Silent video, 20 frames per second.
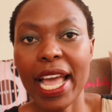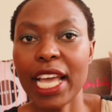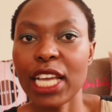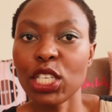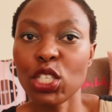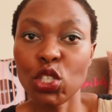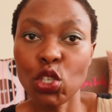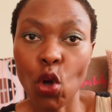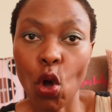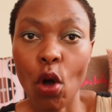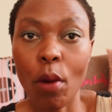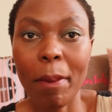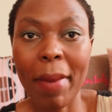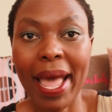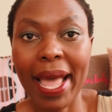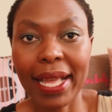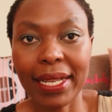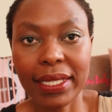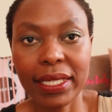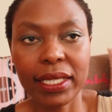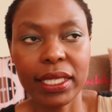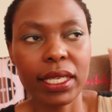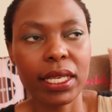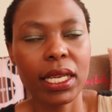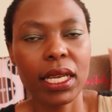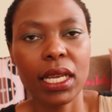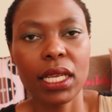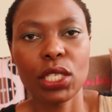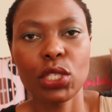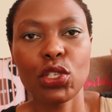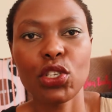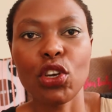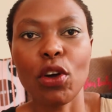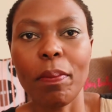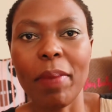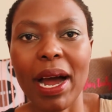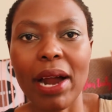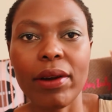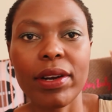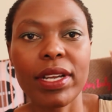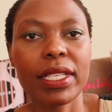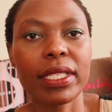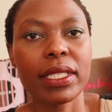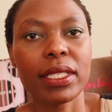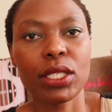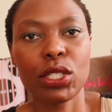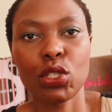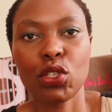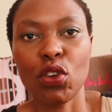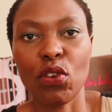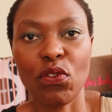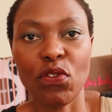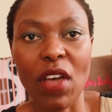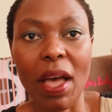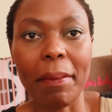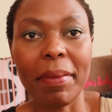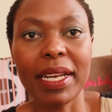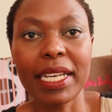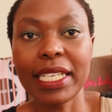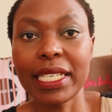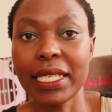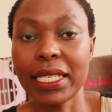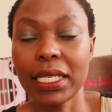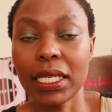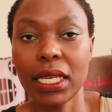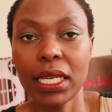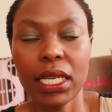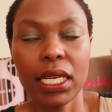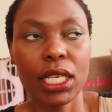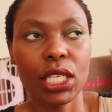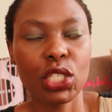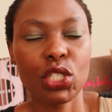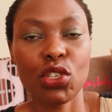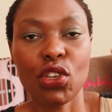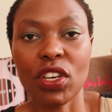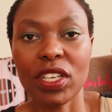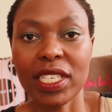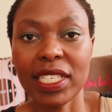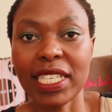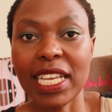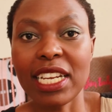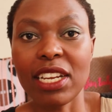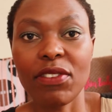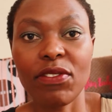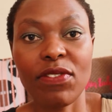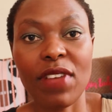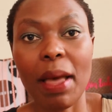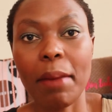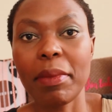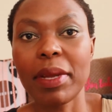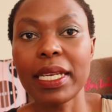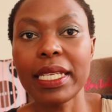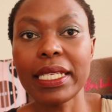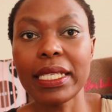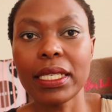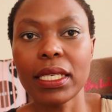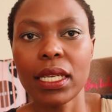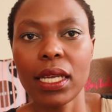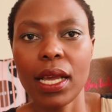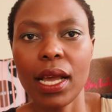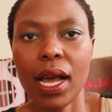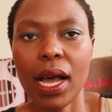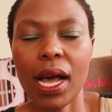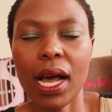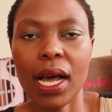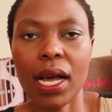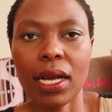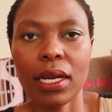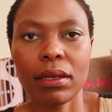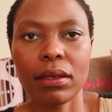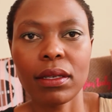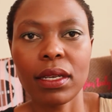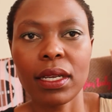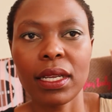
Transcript: a doormat to your parents, to your family, to your extended family, uh,